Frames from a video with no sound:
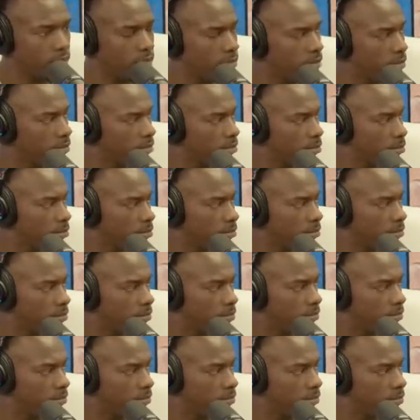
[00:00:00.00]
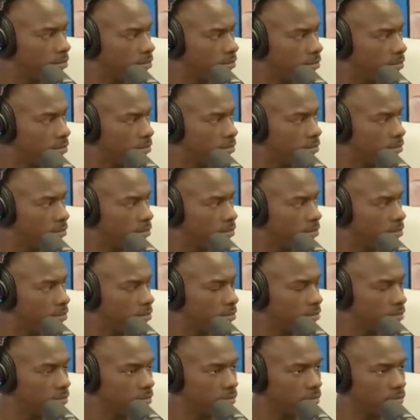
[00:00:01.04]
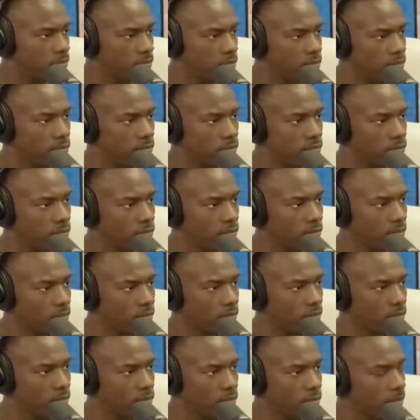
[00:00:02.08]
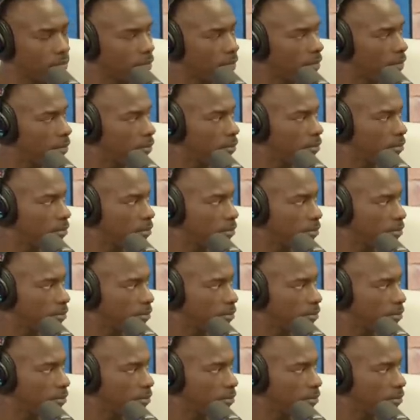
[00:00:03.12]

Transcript: This person isn't speaking.